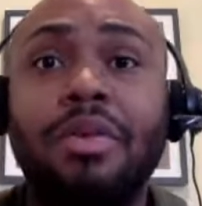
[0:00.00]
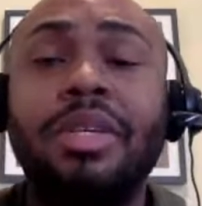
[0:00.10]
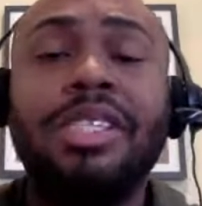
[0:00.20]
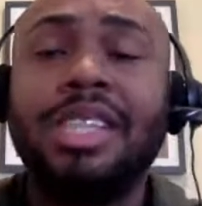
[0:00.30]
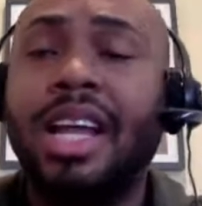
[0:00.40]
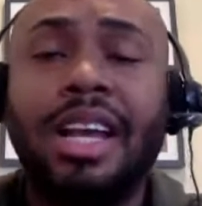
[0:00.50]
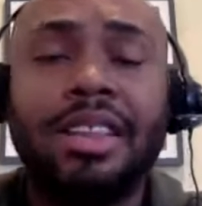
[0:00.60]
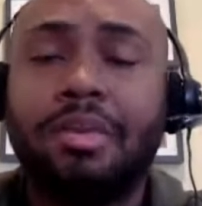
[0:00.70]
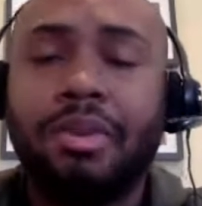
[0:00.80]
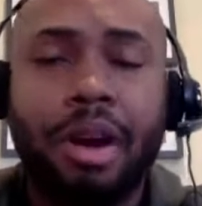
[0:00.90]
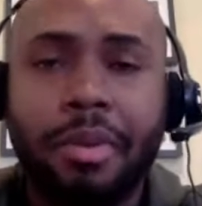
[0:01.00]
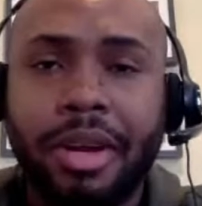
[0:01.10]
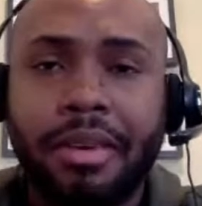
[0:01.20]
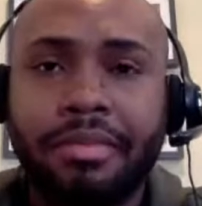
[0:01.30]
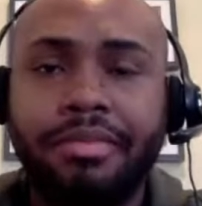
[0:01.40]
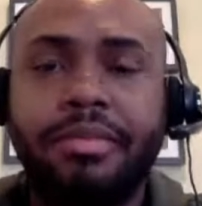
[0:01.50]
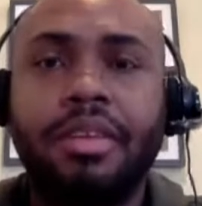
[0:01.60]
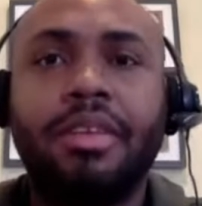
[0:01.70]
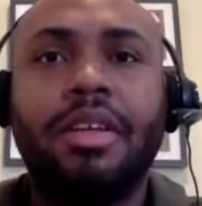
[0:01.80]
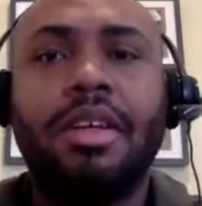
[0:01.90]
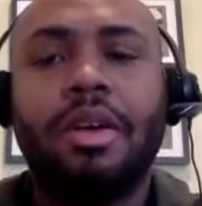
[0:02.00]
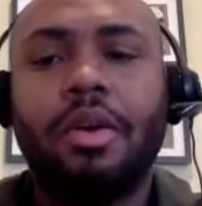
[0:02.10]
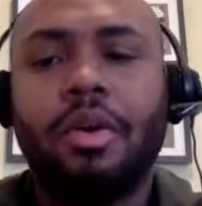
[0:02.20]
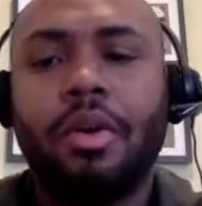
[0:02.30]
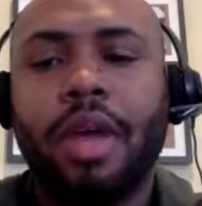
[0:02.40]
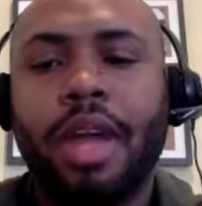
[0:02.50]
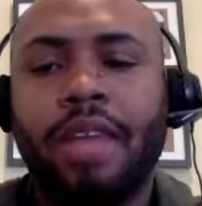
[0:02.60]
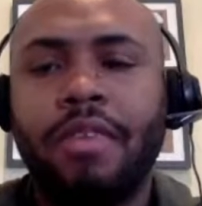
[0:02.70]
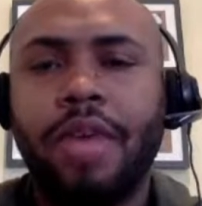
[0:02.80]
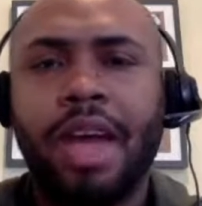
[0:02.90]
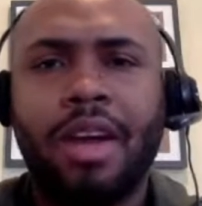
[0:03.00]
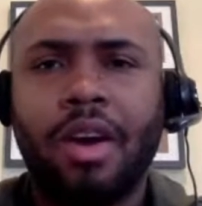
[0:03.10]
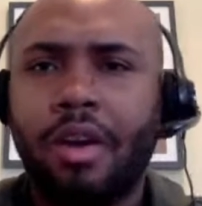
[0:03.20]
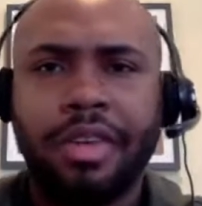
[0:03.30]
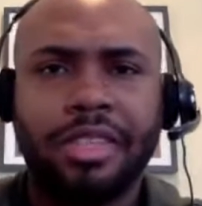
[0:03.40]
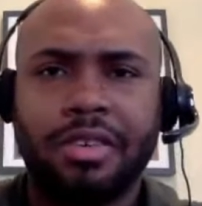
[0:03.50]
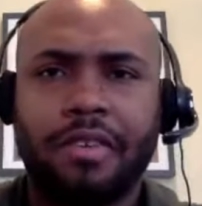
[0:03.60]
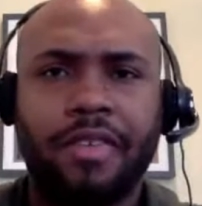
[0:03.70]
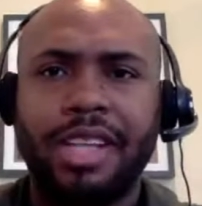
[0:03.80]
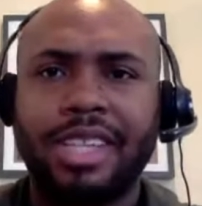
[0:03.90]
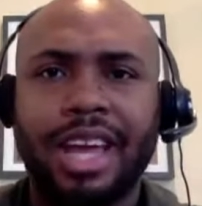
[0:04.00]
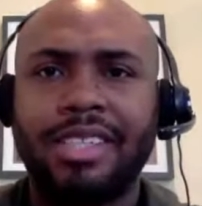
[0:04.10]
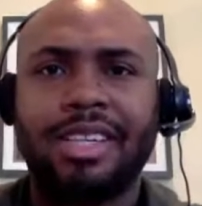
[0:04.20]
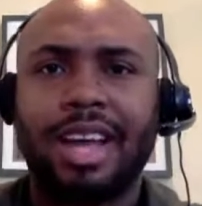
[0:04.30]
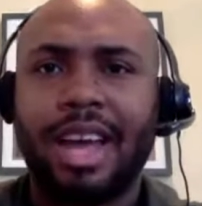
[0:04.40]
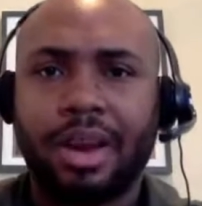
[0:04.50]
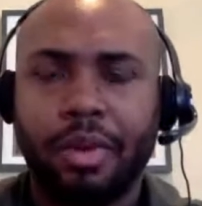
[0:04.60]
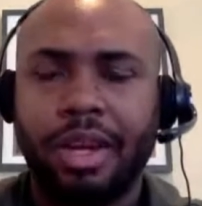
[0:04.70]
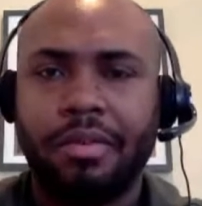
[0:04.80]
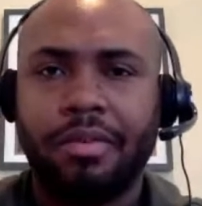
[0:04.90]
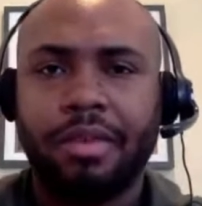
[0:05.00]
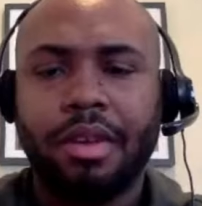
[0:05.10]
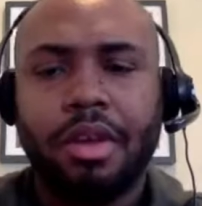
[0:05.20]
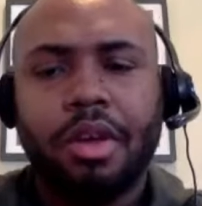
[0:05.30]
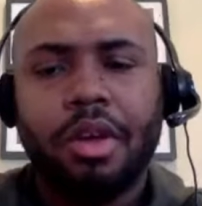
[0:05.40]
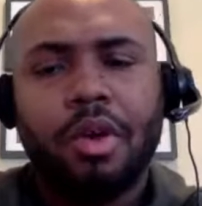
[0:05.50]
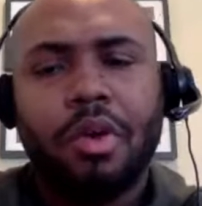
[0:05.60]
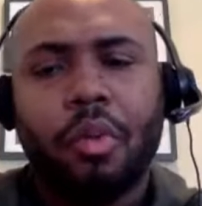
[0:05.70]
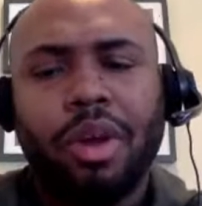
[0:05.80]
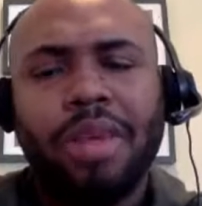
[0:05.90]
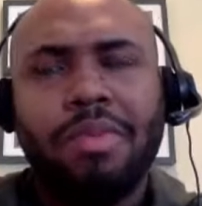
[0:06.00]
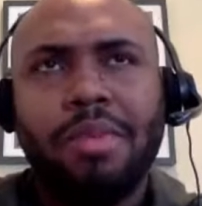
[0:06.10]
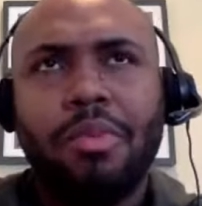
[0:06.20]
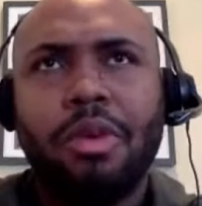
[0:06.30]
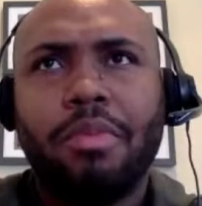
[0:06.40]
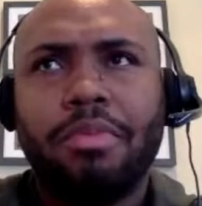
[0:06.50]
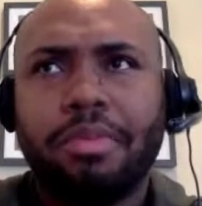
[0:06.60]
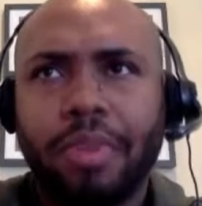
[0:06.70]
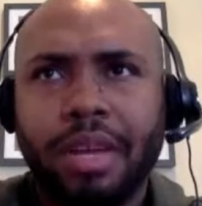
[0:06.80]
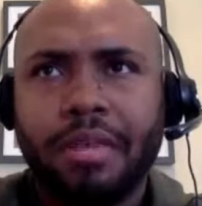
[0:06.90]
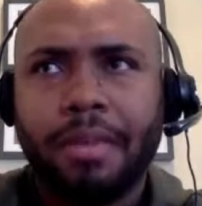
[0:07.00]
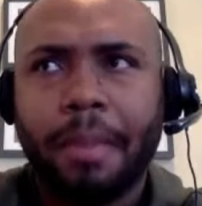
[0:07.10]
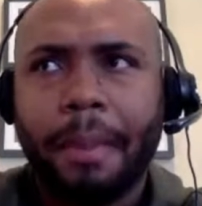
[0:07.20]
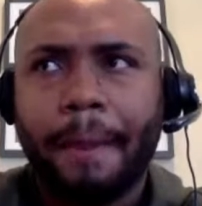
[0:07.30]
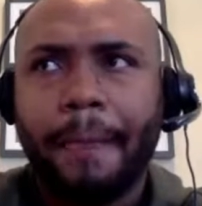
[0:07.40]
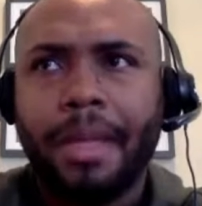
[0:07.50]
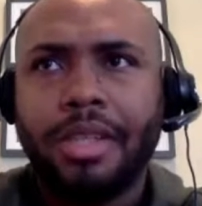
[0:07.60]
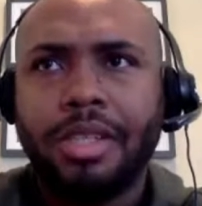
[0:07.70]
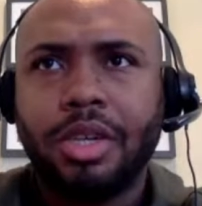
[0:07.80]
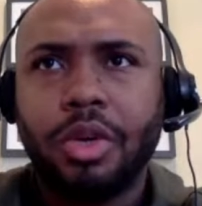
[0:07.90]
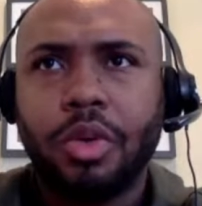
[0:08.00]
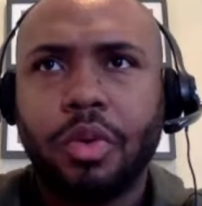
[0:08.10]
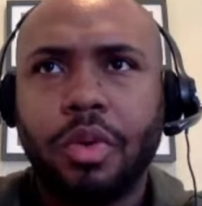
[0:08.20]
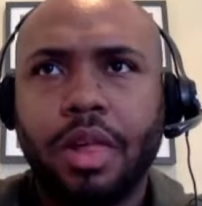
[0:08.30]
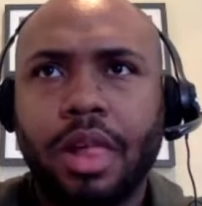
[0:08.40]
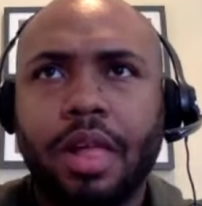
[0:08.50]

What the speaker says: of you selling the property, and if you had all this fantastic equity, would it be more prudent to